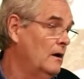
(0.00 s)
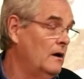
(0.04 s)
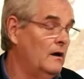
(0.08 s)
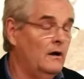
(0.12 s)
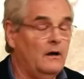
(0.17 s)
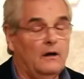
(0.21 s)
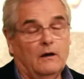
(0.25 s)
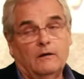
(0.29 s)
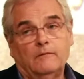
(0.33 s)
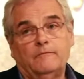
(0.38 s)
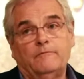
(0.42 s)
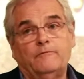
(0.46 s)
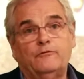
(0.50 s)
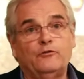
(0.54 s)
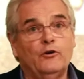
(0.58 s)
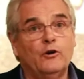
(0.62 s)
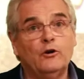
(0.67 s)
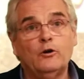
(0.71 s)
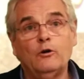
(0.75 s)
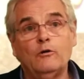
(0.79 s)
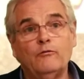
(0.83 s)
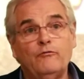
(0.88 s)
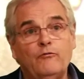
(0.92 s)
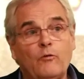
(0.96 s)
um,
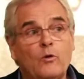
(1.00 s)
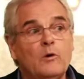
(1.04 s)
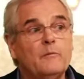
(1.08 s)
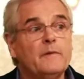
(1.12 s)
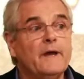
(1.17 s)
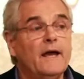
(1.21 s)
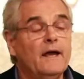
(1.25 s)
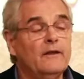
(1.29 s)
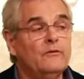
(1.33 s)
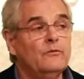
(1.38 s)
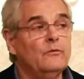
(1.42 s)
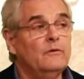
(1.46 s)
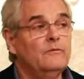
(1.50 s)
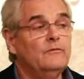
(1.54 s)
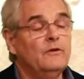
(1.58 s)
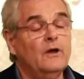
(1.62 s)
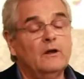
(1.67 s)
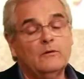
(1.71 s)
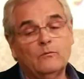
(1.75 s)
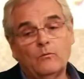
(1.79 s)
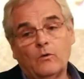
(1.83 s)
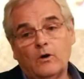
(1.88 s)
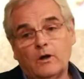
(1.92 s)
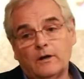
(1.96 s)
journal formats, we've
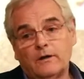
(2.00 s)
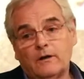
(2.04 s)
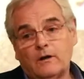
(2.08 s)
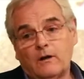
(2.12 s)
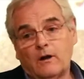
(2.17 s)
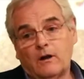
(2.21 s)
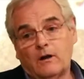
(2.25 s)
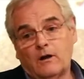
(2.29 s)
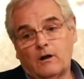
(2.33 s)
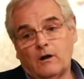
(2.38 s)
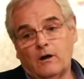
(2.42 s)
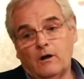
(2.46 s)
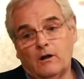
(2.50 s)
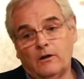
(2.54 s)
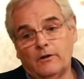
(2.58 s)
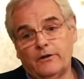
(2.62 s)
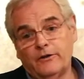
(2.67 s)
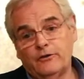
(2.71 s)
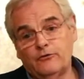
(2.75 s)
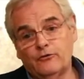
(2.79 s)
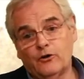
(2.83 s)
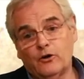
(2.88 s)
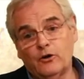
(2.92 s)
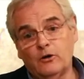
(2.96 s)
done one called
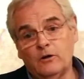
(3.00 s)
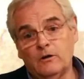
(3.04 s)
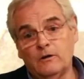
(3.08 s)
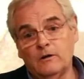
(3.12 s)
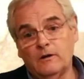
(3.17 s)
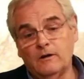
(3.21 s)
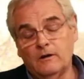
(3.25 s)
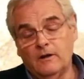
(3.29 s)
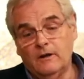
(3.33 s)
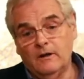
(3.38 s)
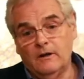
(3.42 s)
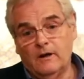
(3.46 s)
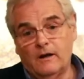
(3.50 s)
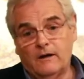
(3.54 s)
the Journal